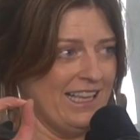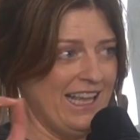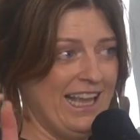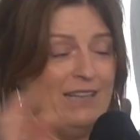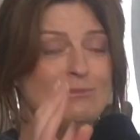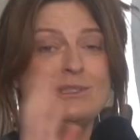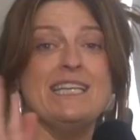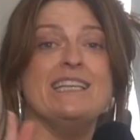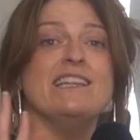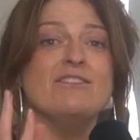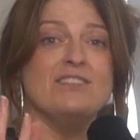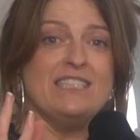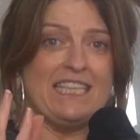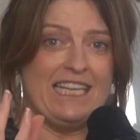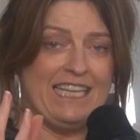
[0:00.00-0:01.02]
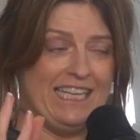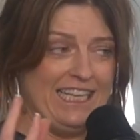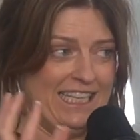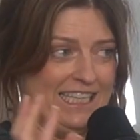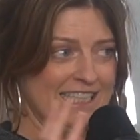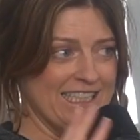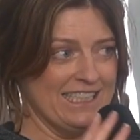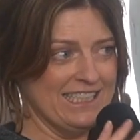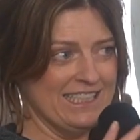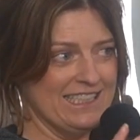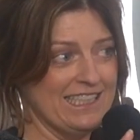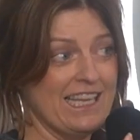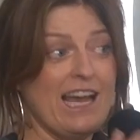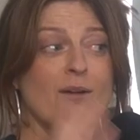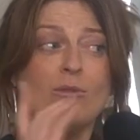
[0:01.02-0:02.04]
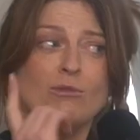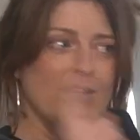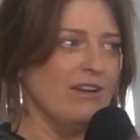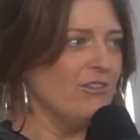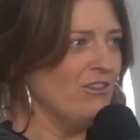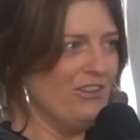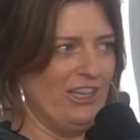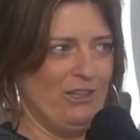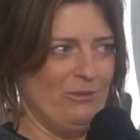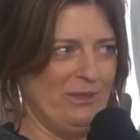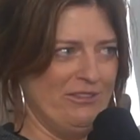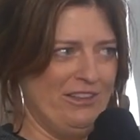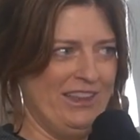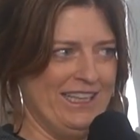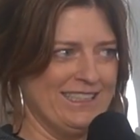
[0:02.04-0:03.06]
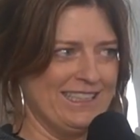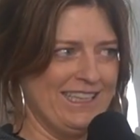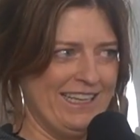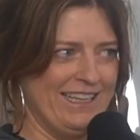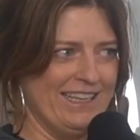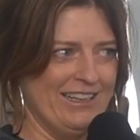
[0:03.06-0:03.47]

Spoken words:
anybody in the vicinity, I will never run away for this gig,